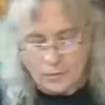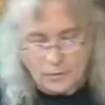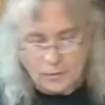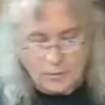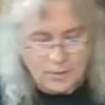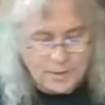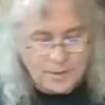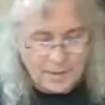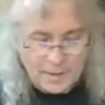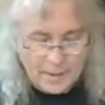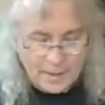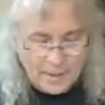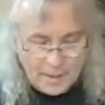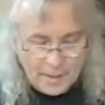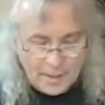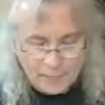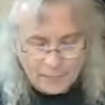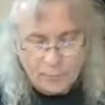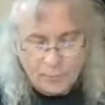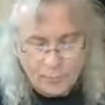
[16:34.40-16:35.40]
Cannot have
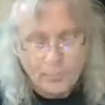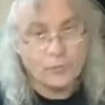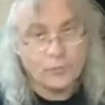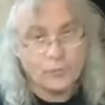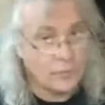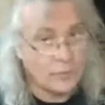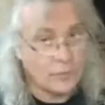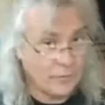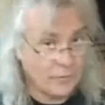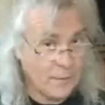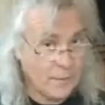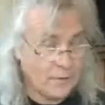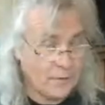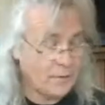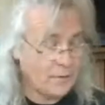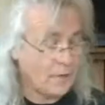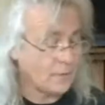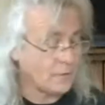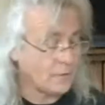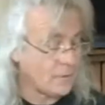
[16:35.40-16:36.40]
their personal information
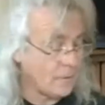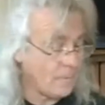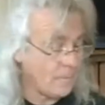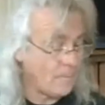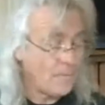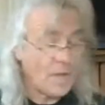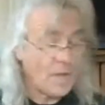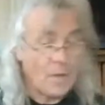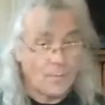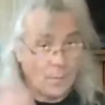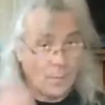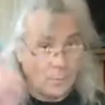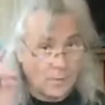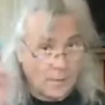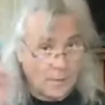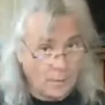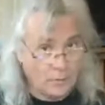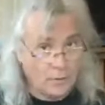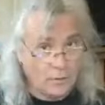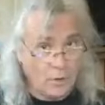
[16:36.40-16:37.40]
out there. But when I
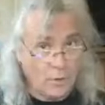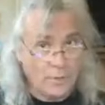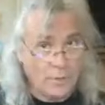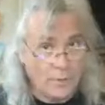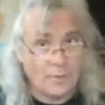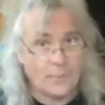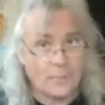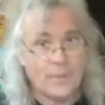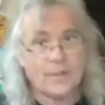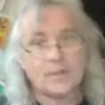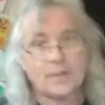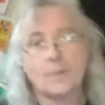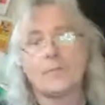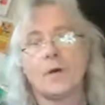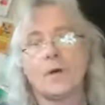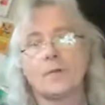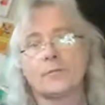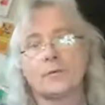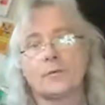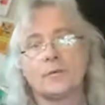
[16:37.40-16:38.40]
would go in to pick them
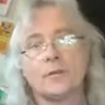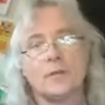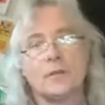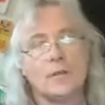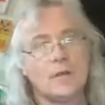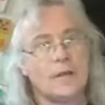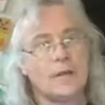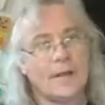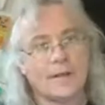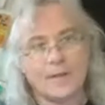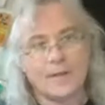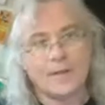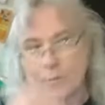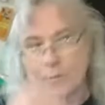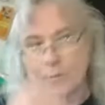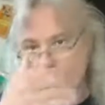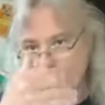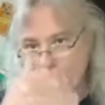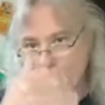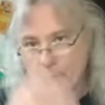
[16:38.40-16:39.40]
up, and they would
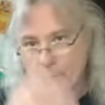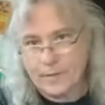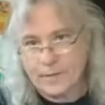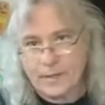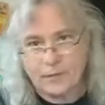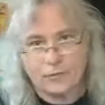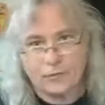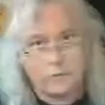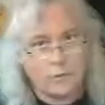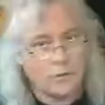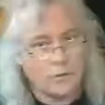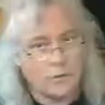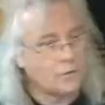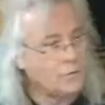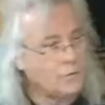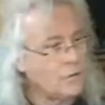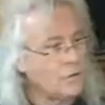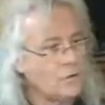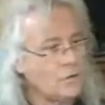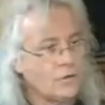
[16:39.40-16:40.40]
open up that door,
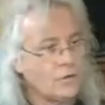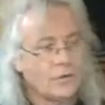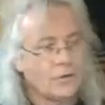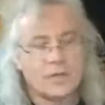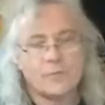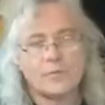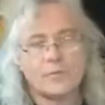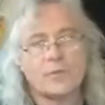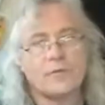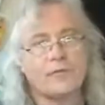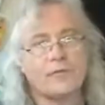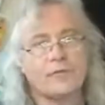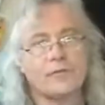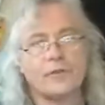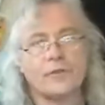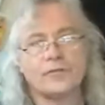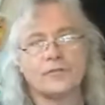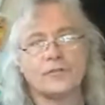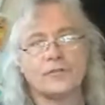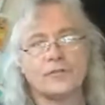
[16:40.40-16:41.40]
it'd be
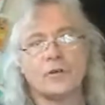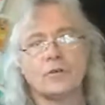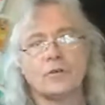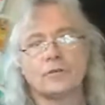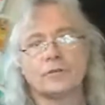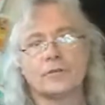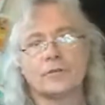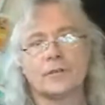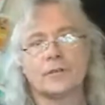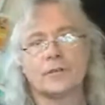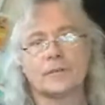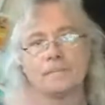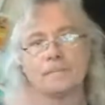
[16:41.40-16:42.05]
freezing cold in there.